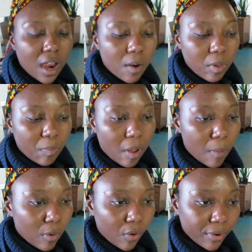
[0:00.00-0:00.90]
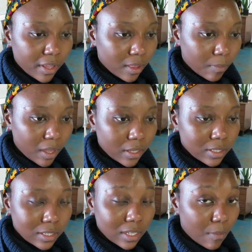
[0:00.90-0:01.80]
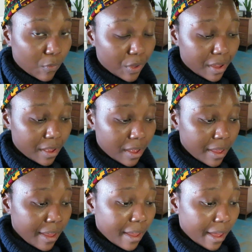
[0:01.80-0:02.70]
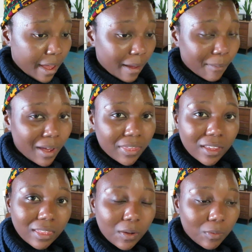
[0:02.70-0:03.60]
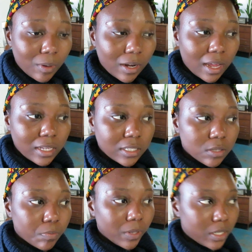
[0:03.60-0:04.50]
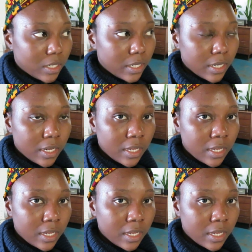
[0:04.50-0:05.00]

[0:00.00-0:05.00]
caramel popcorn in the mix somewhere. I think that would be nice, but